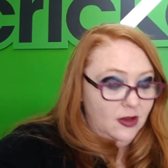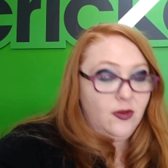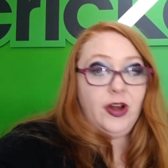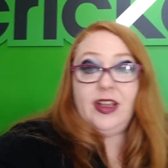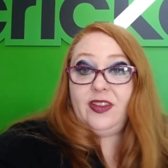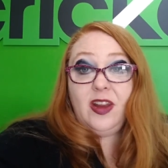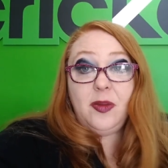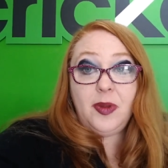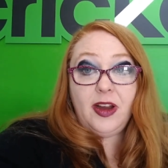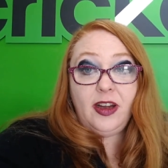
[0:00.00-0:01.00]
for an
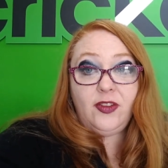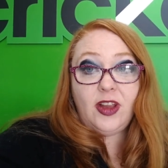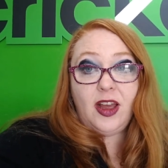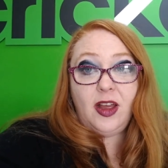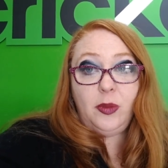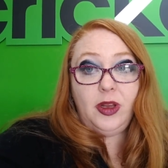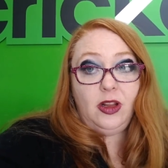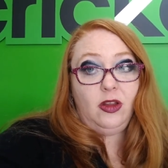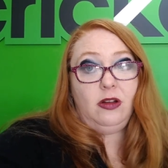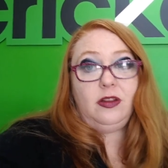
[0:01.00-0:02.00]
extended period of time and
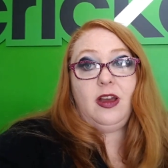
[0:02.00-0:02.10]
a long